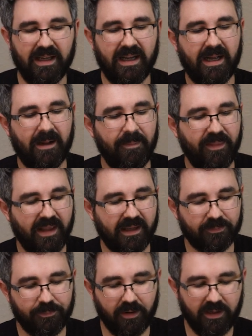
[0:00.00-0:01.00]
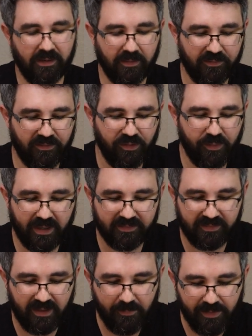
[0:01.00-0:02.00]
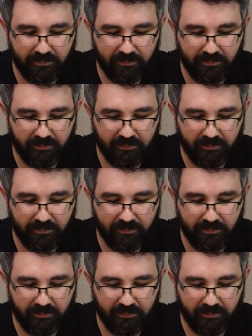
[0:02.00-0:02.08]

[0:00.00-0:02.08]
Last part here is USM.